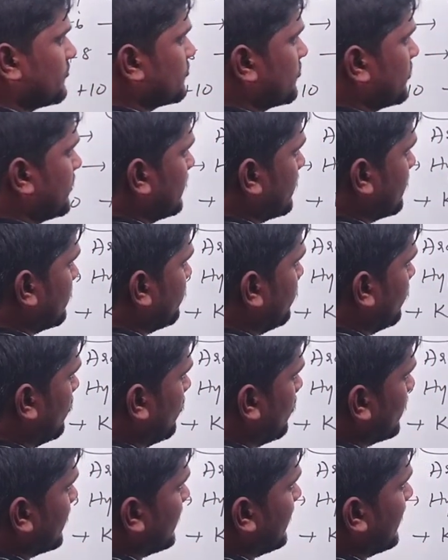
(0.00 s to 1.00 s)
So here
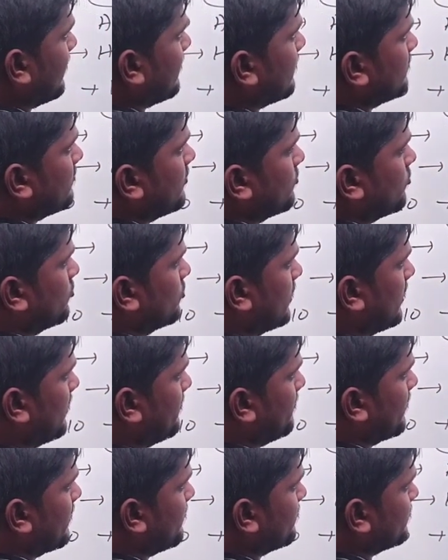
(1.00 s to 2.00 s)
4N, the total
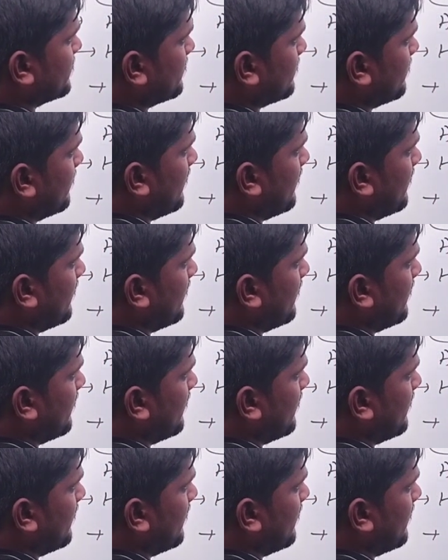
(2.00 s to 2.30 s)
number of